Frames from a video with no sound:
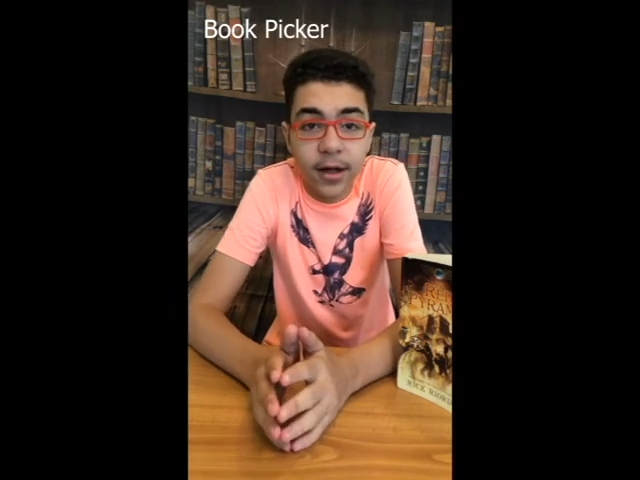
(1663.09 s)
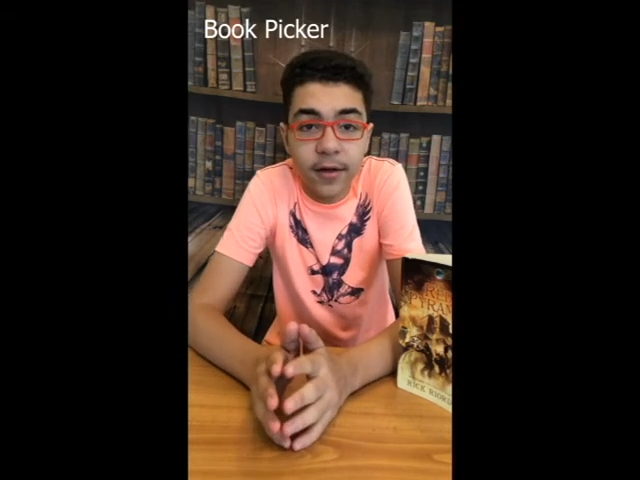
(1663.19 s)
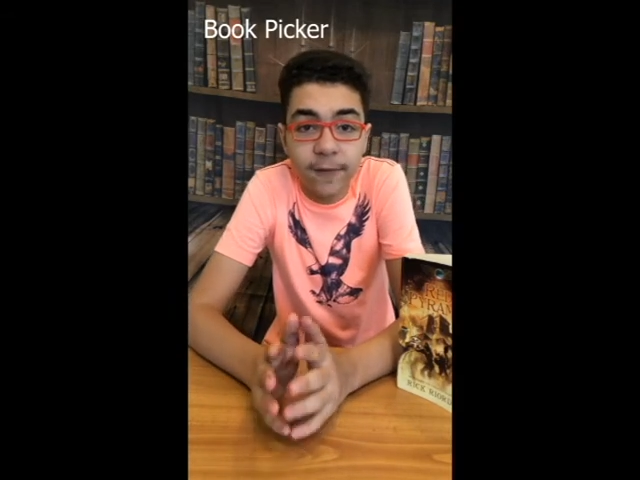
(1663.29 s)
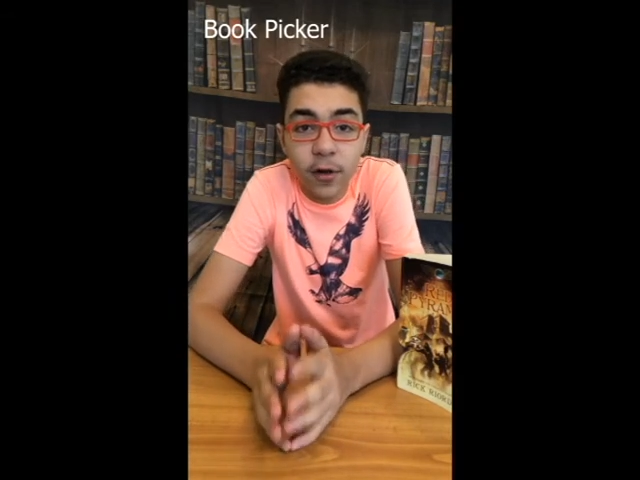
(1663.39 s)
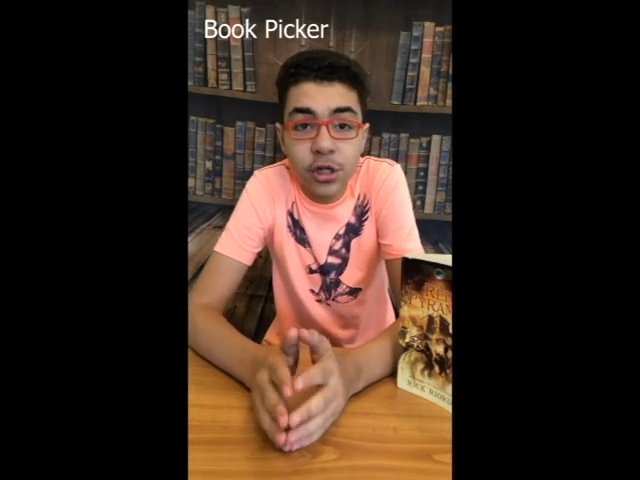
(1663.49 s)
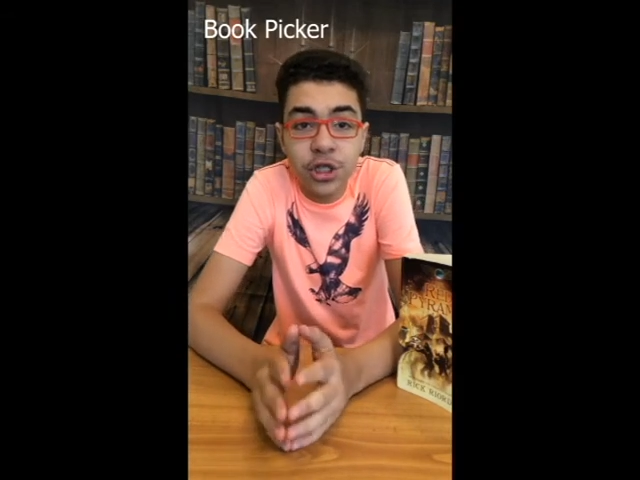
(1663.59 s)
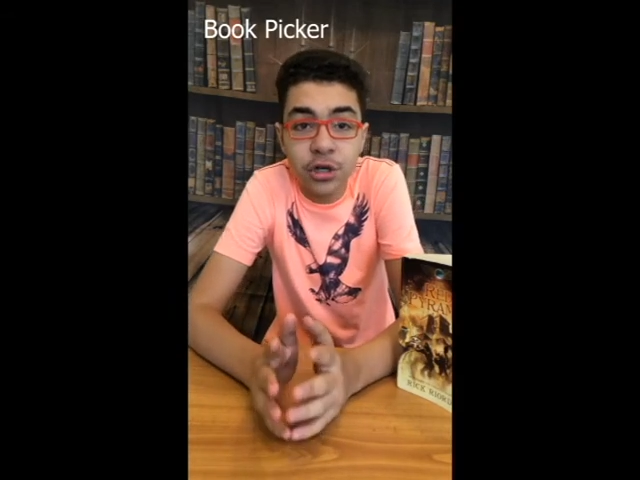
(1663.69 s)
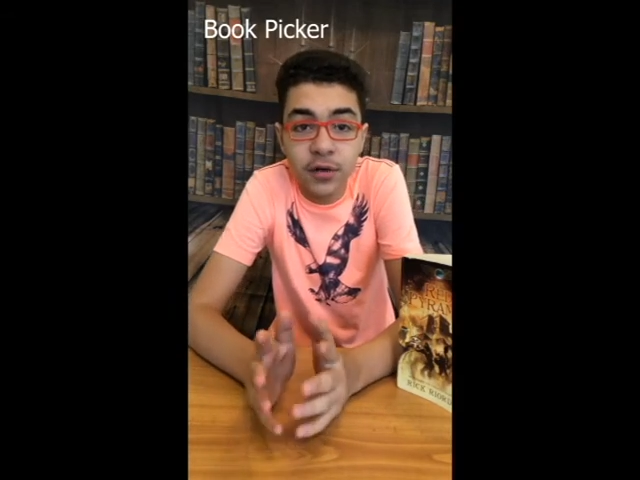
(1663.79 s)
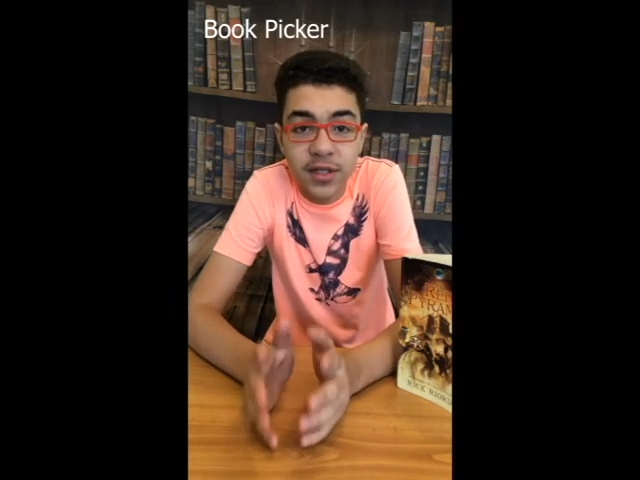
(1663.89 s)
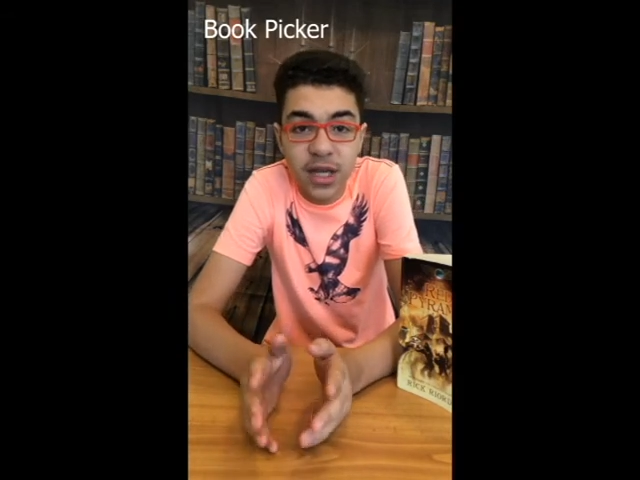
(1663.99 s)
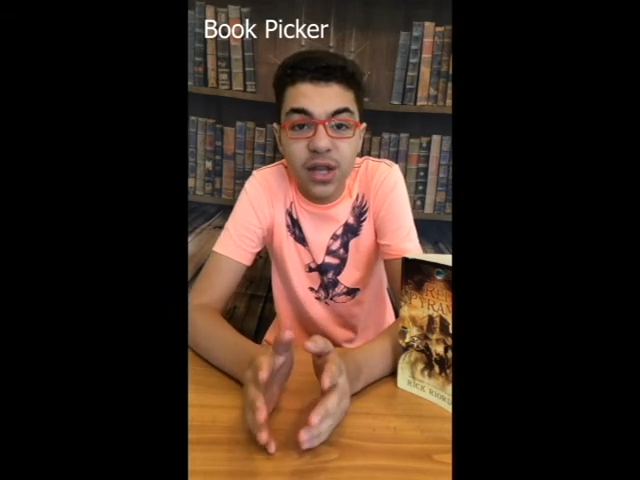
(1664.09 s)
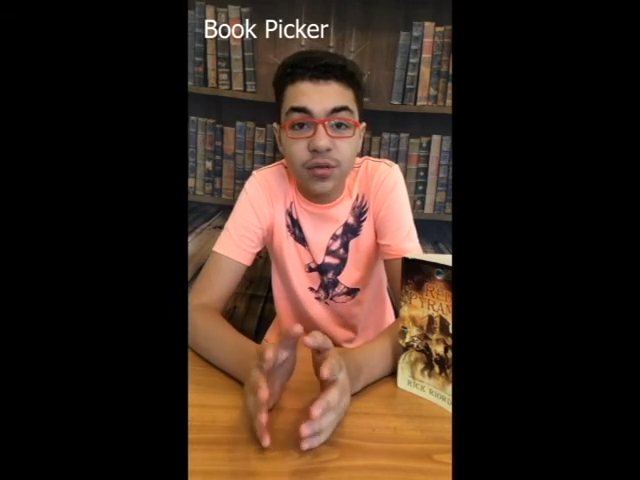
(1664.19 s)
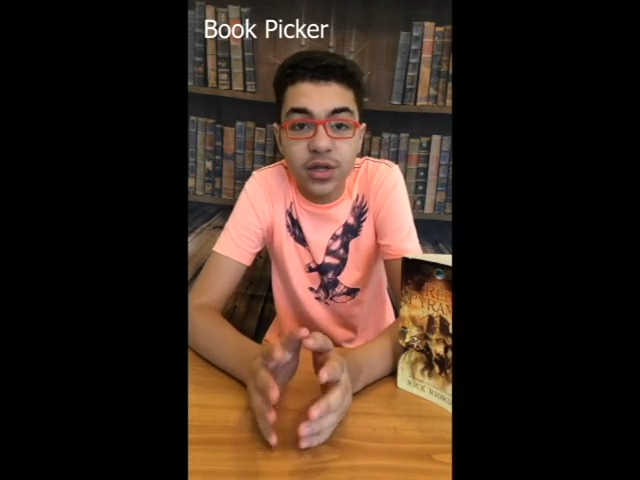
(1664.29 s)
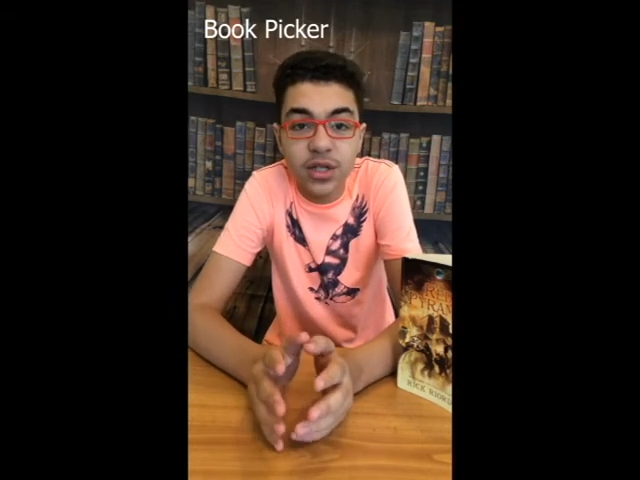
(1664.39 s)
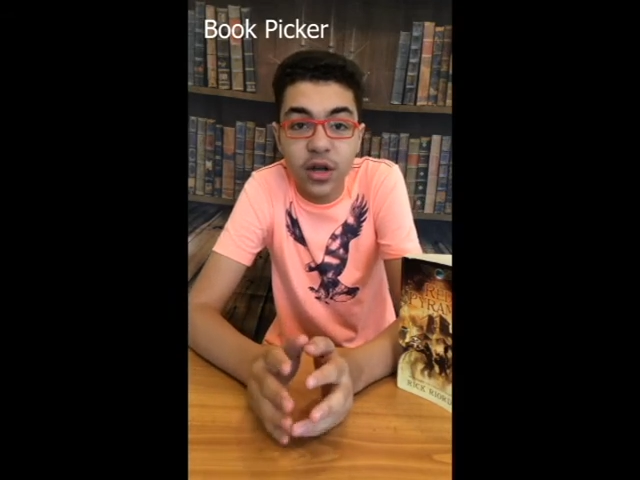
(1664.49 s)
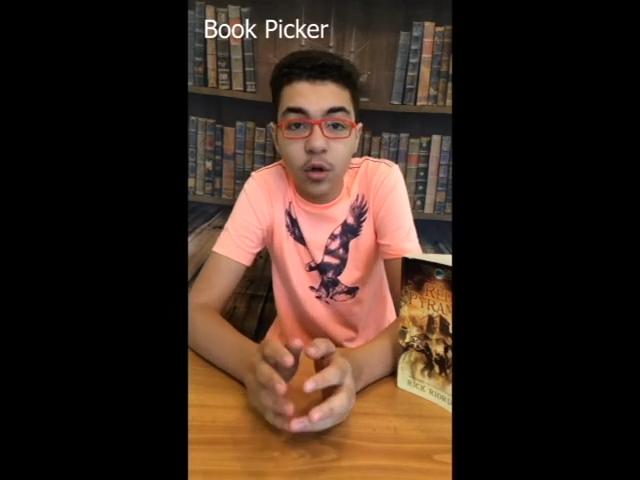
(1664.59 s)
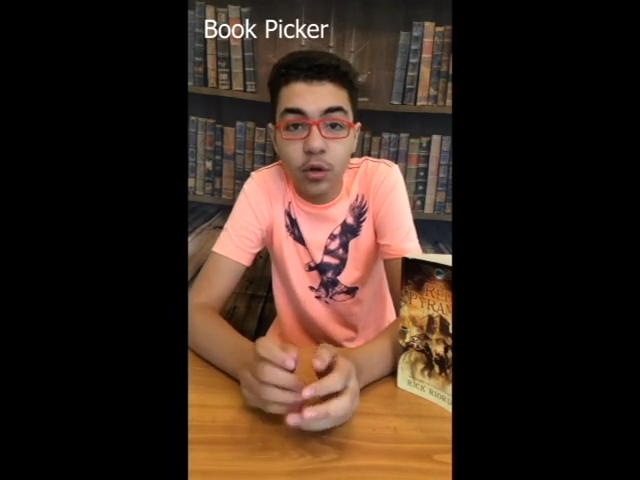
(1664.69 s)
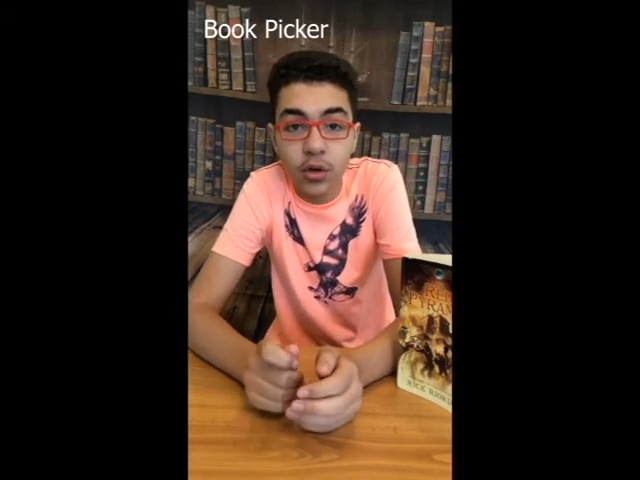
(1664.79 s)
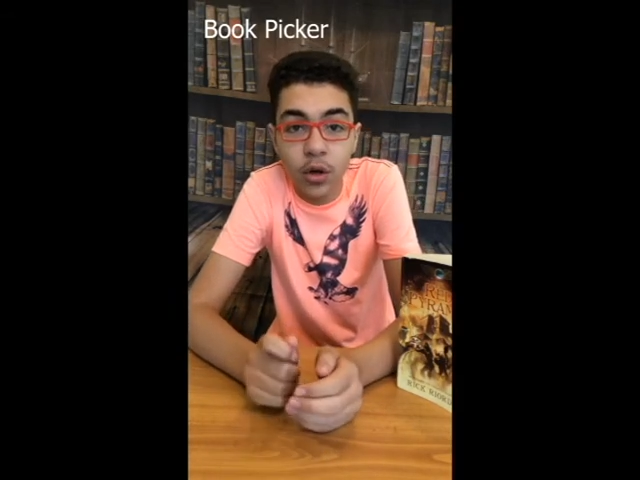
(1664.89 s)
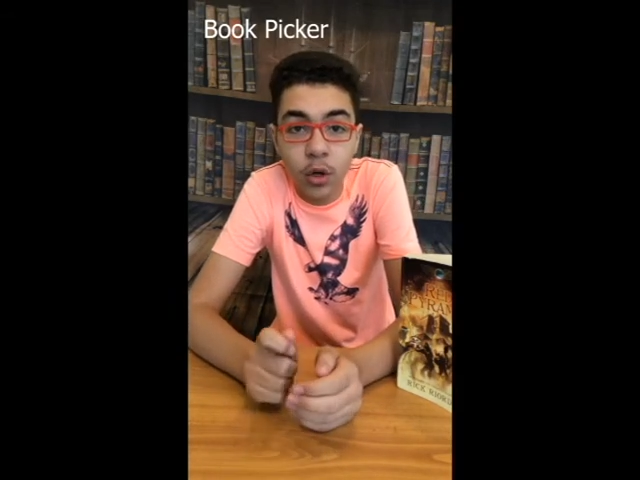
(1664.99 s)
vulture Set was
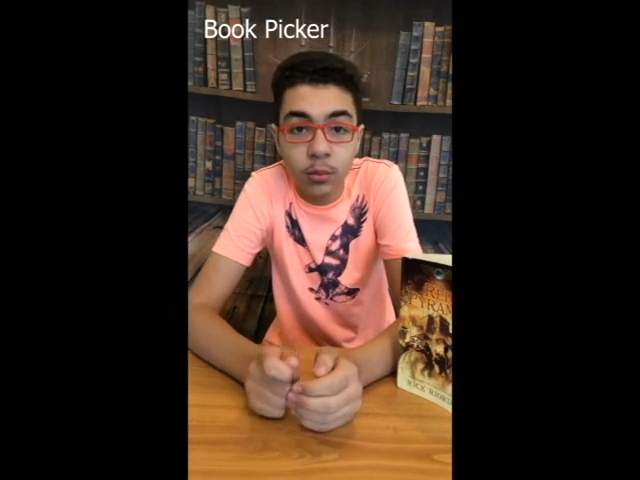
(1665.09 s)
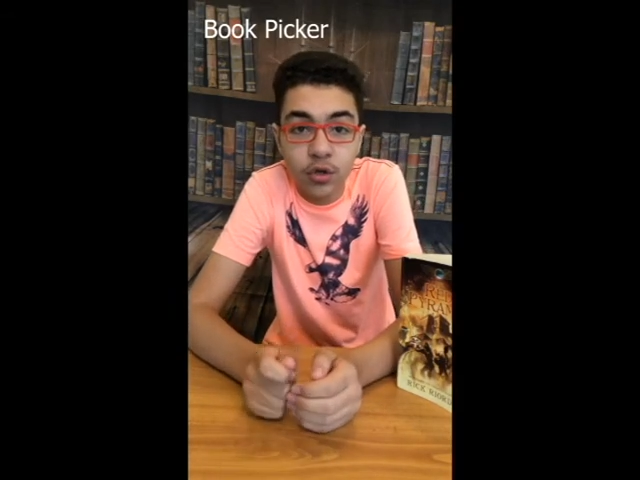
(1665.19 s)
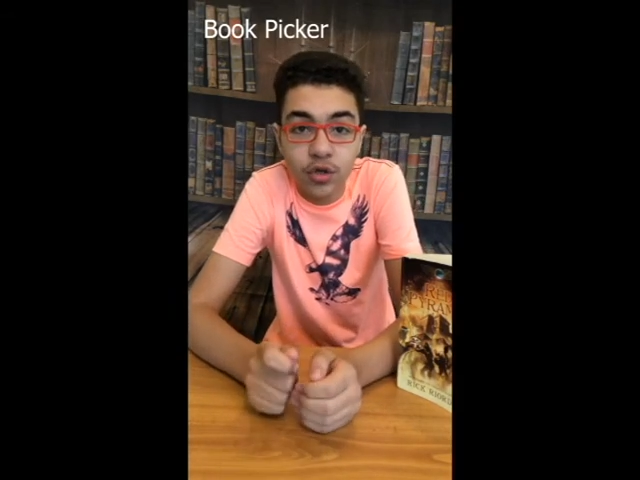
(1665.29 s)
almost